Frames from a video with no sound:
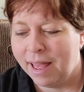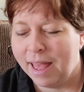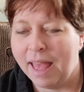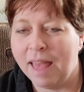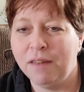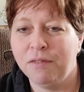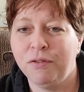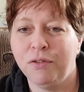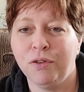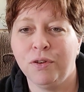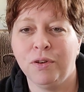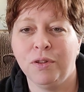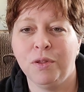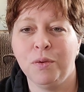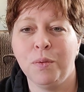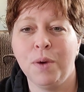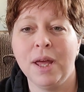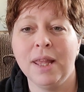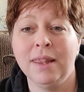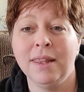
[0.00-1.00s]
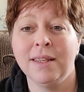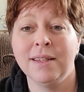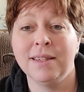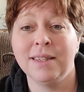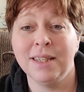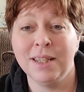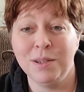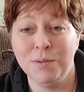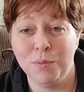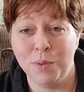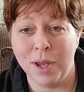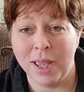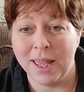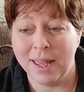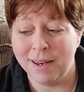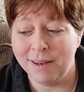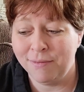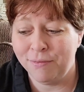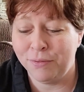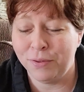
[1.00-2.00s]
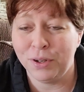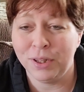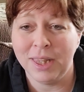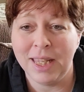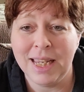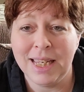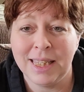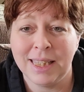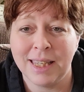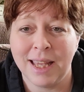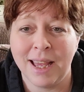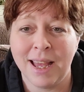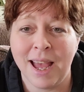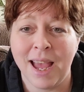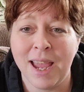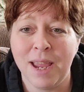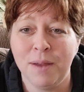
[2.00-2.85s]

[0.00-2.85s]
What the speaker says: And for the one that did win, for Lisa,